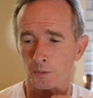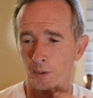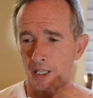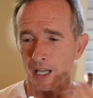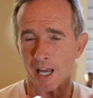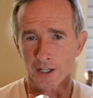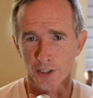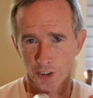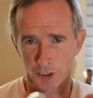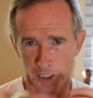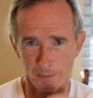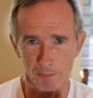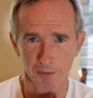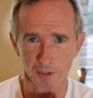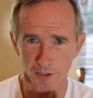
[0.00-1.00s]
We can't
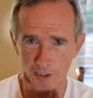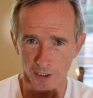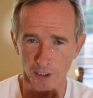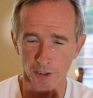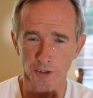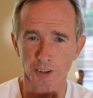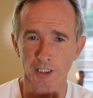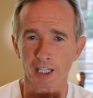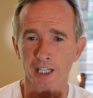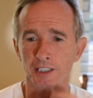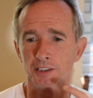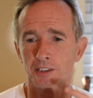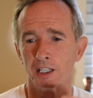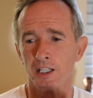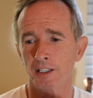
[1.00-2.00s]
ship to those
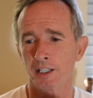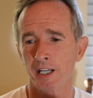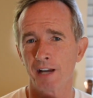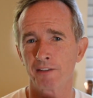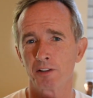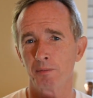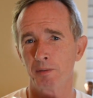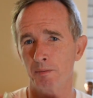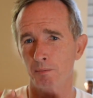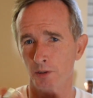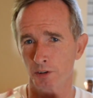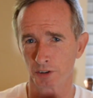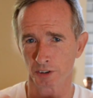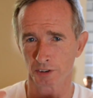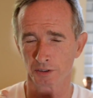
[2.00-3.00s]
states. They have to be
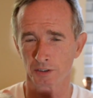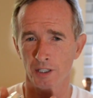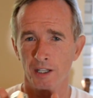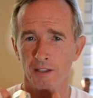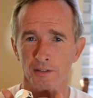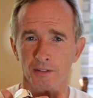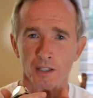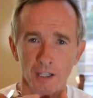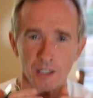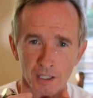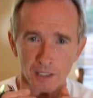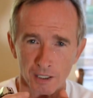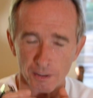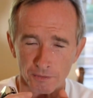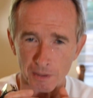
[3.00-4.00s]
purchased
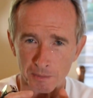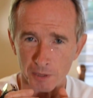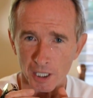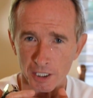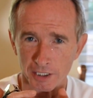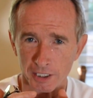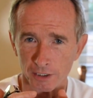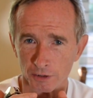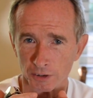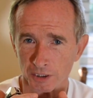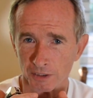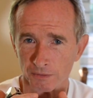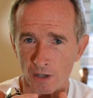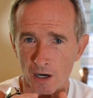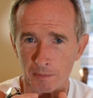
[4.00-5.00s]
from gun dealers
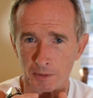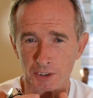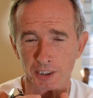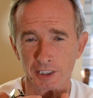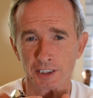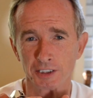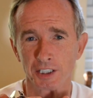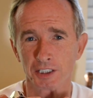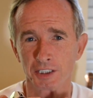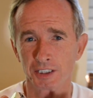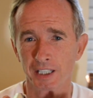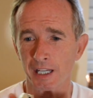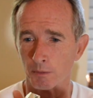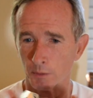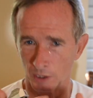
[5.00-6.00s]
and pharmacies in the
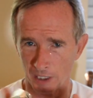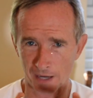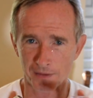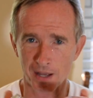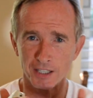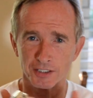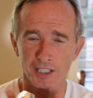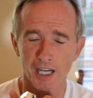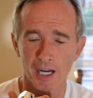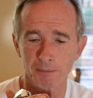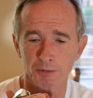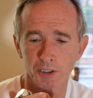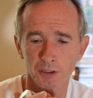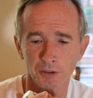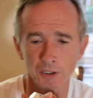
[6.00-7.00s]
state, and we'll have that set
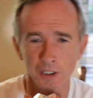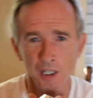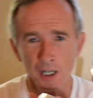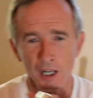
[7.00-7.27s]
up soon.